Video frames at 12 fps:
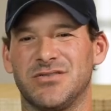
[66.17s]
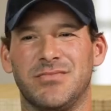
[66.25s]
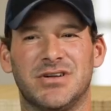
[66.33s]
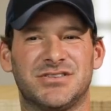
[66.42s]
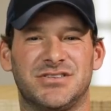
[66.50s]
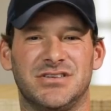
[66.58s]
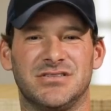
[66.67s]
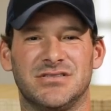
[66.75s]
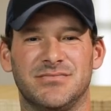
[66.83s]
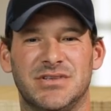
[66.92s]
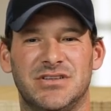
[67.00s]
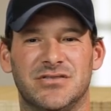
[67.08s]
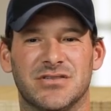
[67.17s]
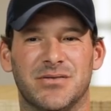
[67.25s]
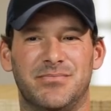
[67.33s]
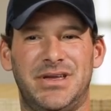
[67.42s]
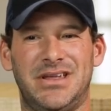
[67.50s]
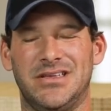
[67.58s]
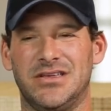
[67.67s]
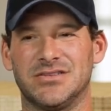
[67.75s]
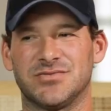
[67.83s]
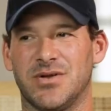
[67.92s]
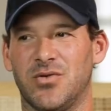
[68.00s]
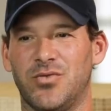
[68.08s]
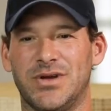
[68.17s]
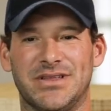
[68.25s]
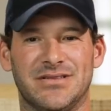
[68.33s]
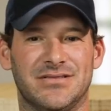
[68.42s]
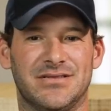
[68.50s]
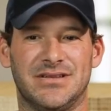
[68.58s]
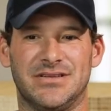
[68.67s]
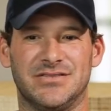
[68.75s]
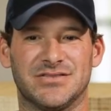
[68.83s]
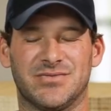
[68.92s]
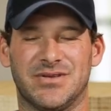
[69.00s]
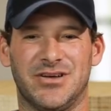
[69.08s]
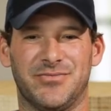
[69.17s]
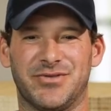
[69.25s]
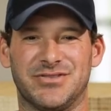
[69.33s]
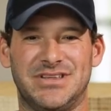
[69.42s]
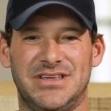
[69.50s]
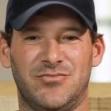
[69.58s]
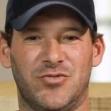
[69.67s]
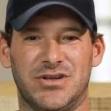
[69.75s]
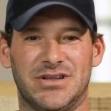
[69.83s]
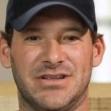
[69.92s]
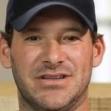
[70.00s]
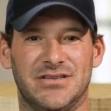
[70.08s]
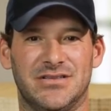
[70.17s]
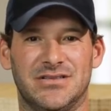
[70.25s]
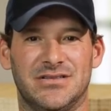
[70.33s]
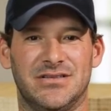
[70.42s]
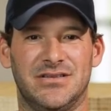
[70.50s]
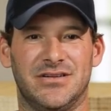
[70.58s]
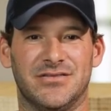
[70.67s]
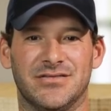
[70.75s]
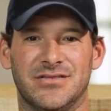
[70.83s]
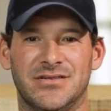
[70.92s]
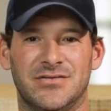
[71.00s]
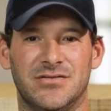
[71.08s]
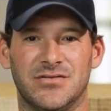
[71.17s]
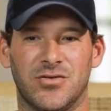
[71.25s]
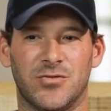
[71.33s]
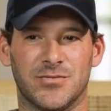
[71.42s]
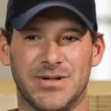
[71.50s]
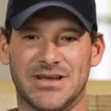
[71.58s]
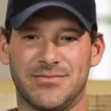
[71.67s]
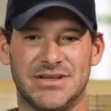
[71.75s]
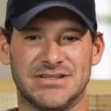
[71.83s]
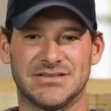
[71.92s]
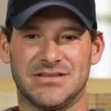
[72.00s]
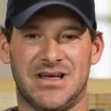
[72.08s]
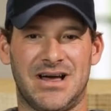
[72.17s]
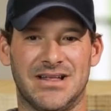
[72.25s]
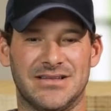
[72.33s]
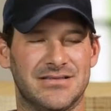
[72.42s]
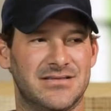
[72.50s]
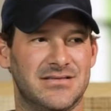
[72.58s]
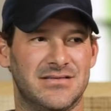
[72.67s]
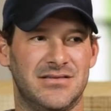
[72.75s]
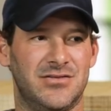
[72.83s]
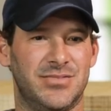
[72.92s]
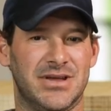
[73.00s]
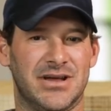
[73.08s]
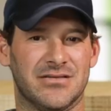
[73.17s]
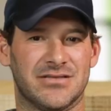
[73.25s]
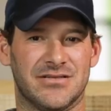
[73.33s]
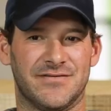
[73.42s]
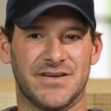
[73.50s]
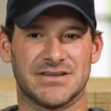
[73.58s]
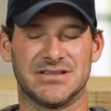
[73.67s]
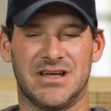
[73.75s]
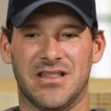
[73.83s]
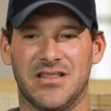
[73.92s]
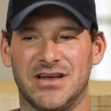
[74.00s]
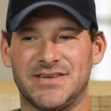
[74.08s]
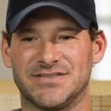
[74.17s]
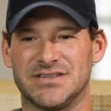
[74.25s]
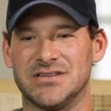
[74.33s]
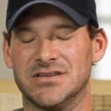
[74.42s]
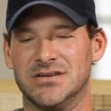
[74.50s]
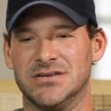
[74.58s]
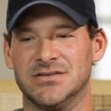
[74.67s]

so much to you. I mean, you're competing. You just want to win, and you just want to help your team win. And you know, you're the quarterback. It means a lot. You being out there affects a lot of lives, and